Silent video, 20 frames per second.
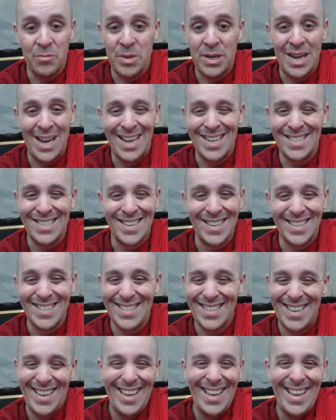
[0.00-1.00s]

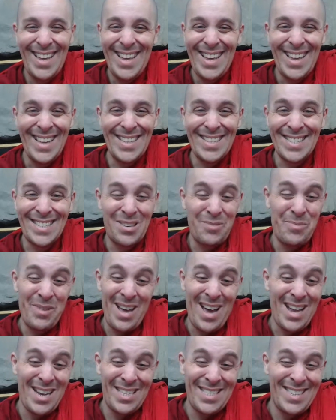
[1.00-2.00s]
monastics. To be
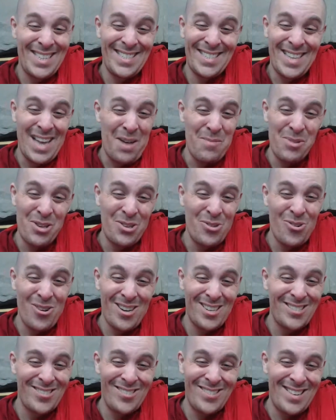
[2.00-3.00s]
honest, his Dhamma
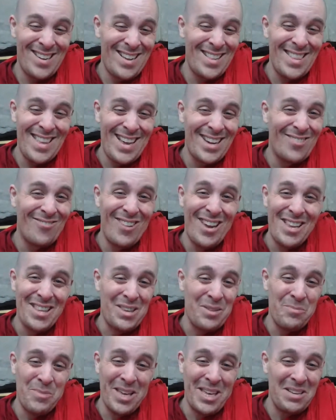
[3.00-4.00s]
talks are not that great
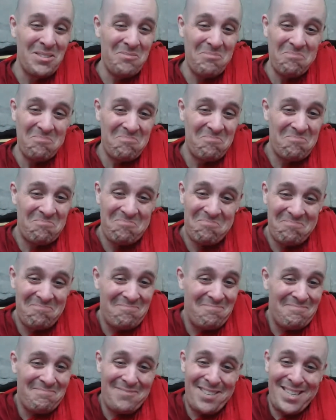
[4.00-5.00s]
to me.
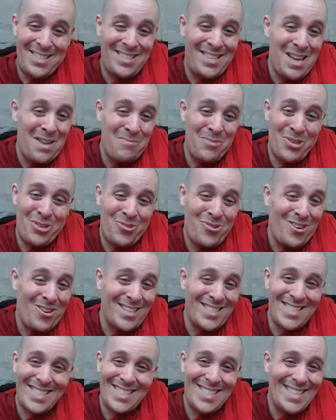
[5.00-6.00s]
His Dhamma
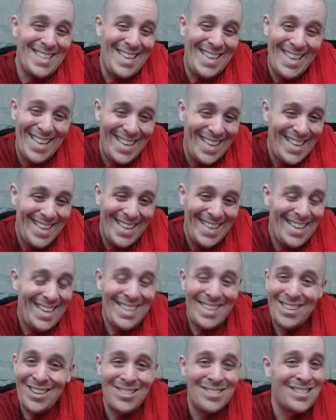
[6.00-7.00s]
talks,
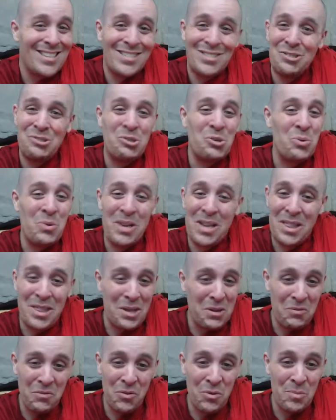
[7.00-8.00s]
That doesn't do
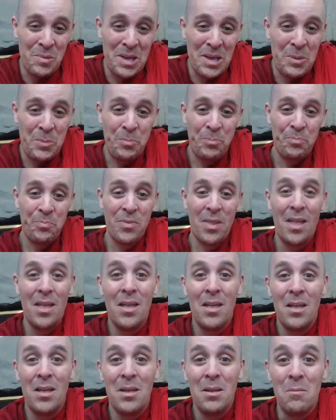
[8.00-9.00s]
anything for me.
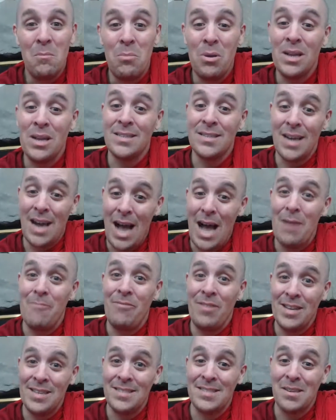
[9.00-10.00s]
But it's
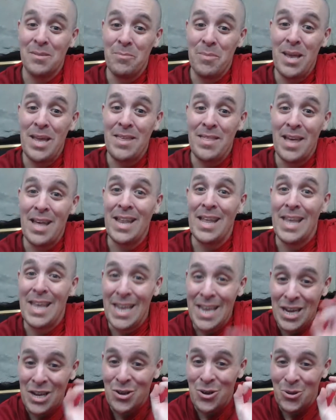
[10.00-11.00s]
obvious to me that
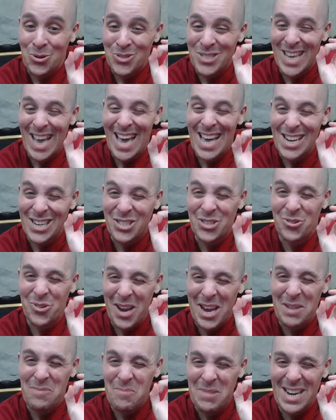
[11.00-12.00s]
he knows how to
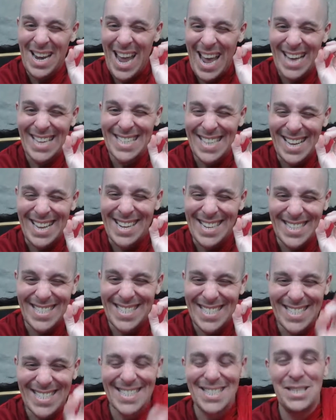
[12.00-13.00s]
train
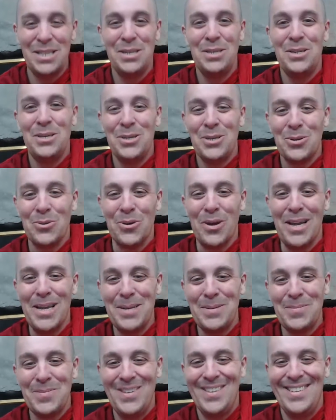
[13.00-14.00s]
monastics, right?